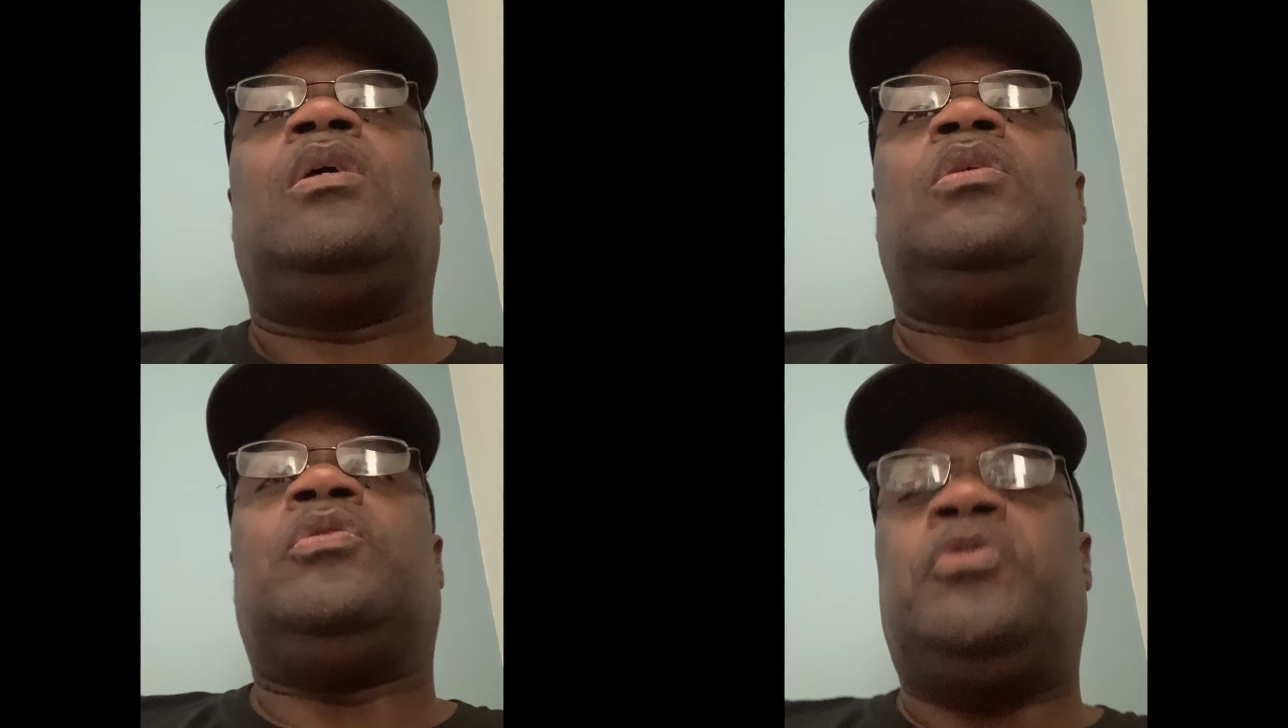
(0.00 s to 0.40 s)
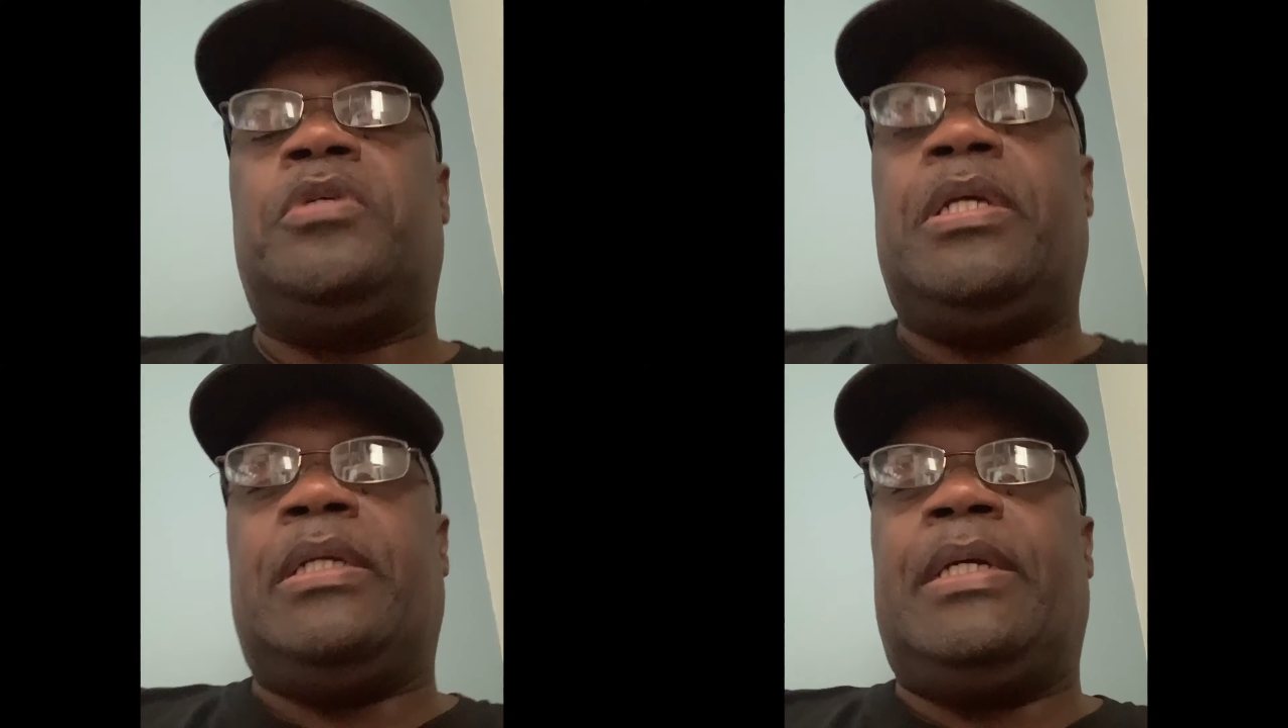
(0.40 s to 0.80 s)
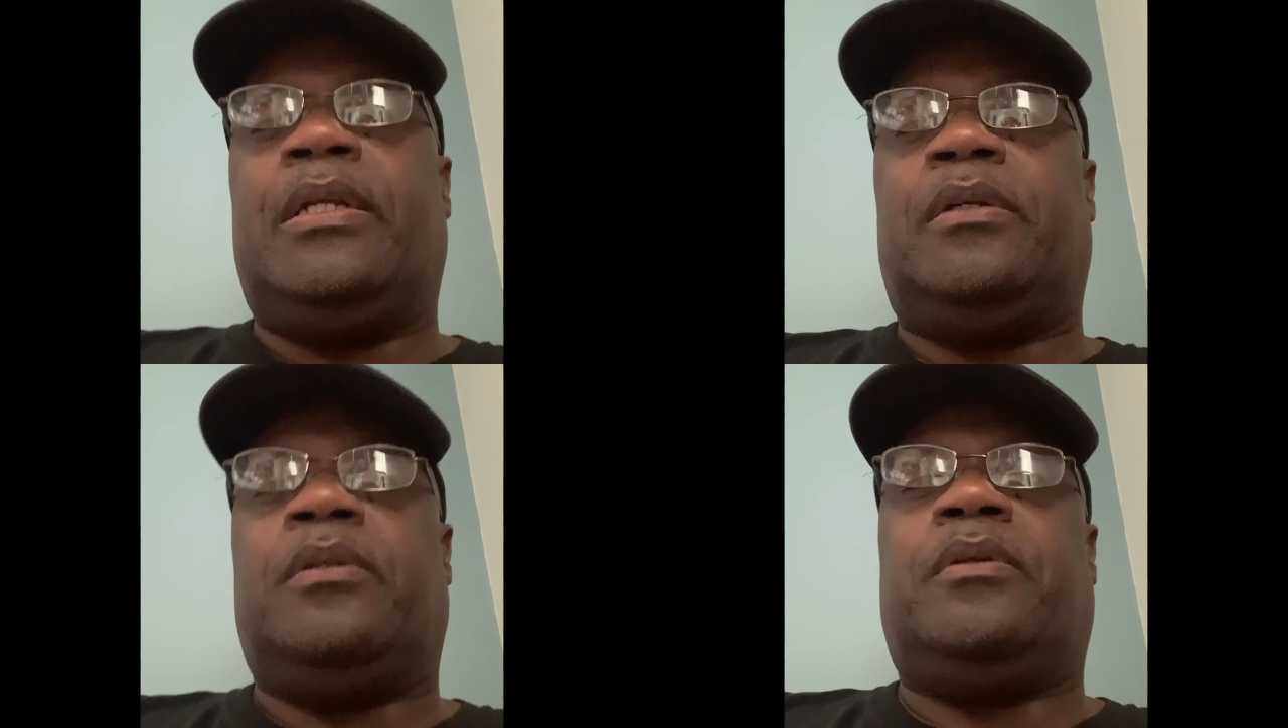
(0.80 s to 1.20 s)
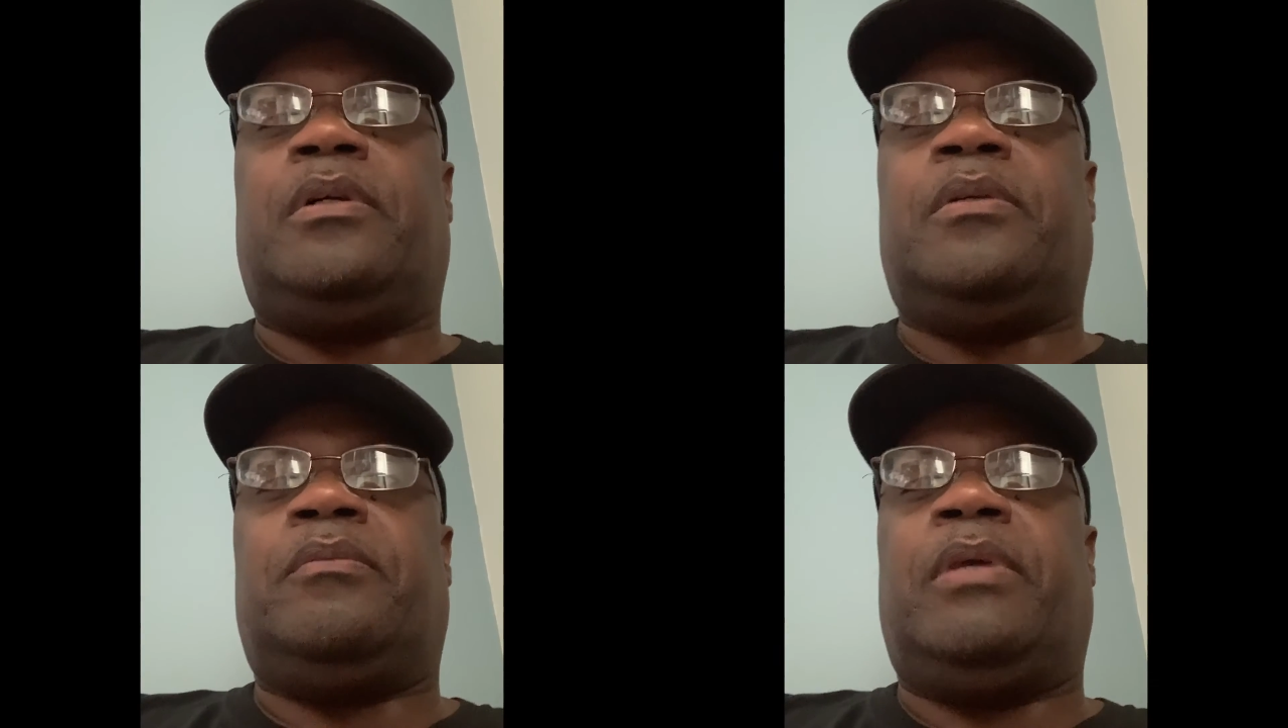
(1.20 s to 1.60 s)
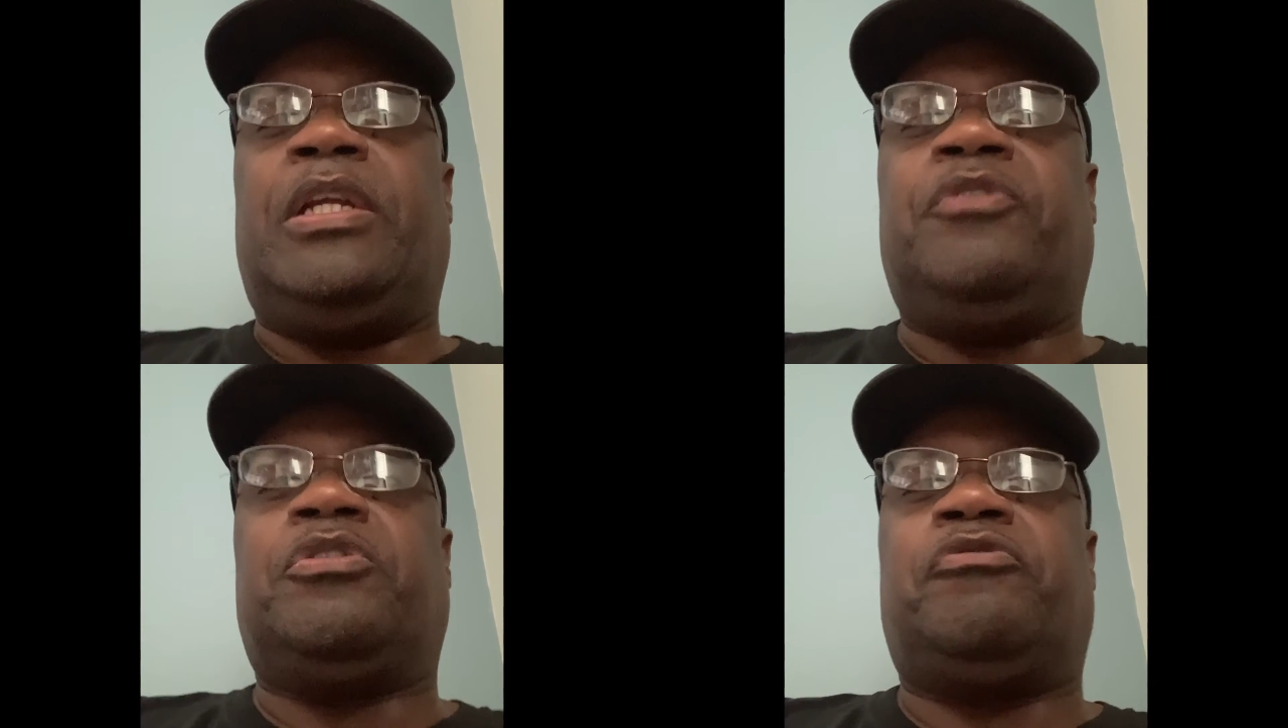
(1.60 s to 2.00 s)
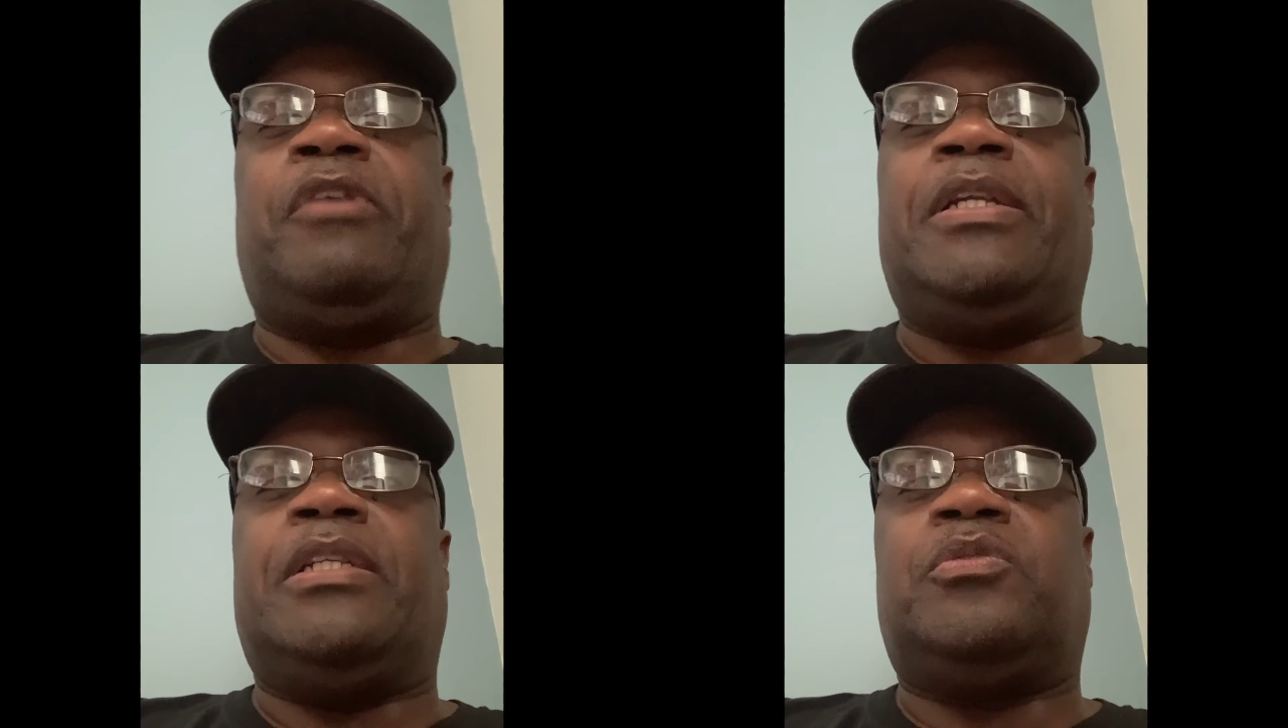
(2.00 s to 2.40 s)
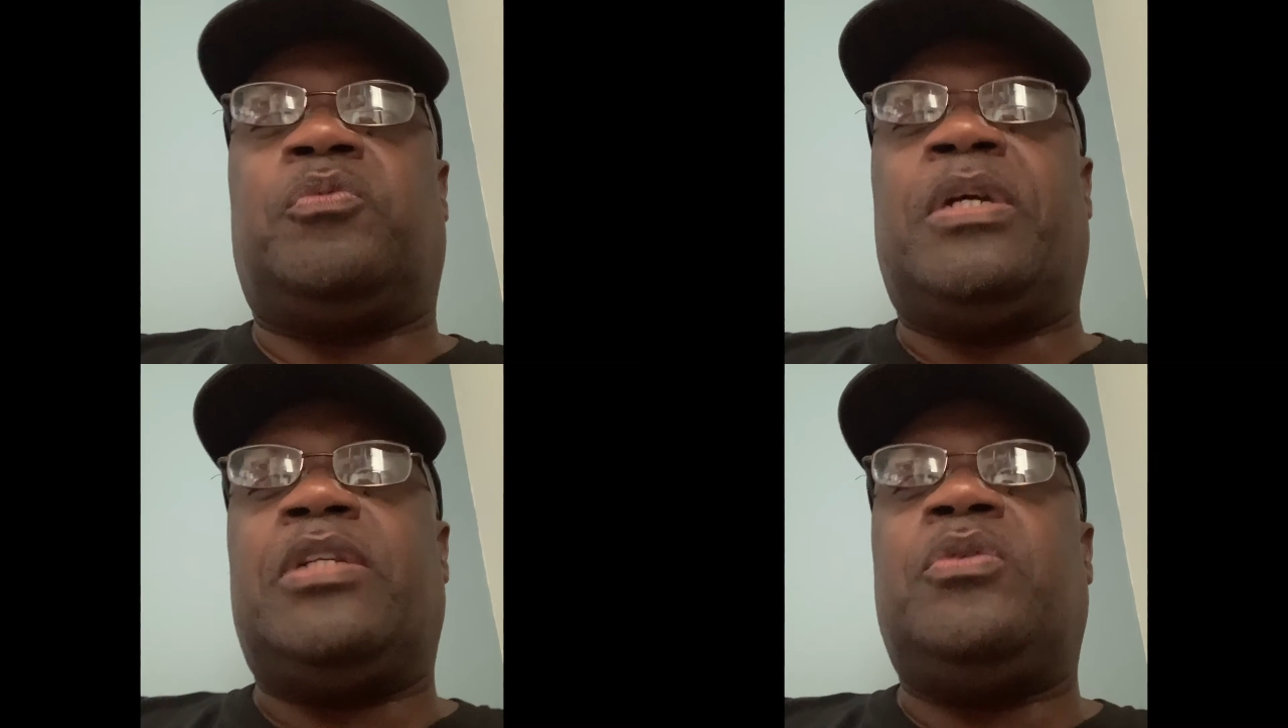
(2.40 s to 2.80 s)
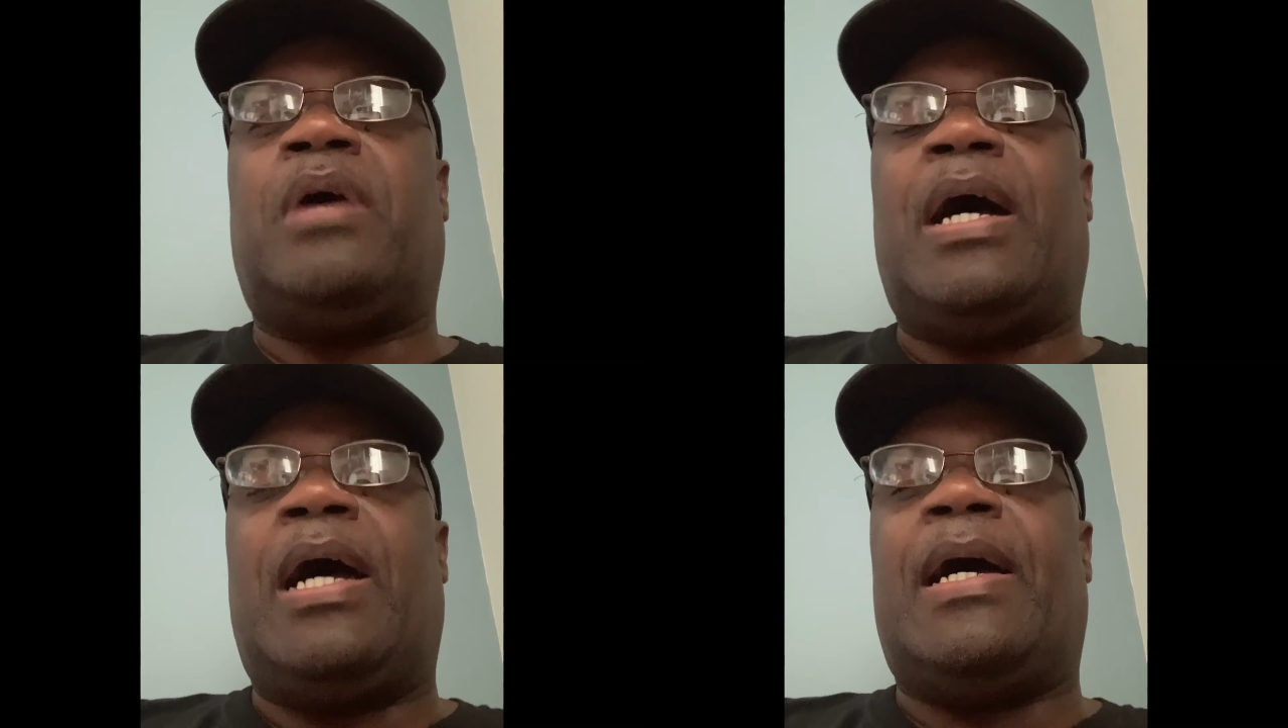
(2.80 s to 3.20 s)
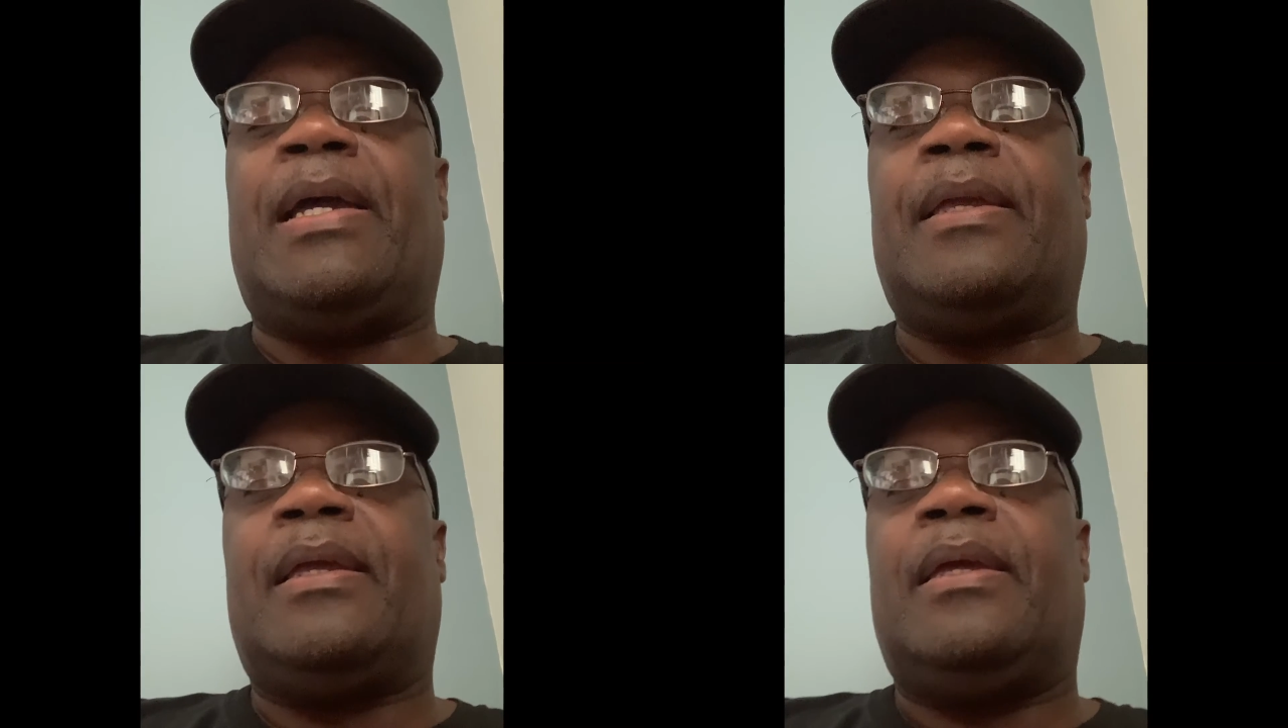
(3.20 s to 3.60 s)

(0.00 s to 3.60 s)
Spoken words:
you can get a interest rate that's way too high,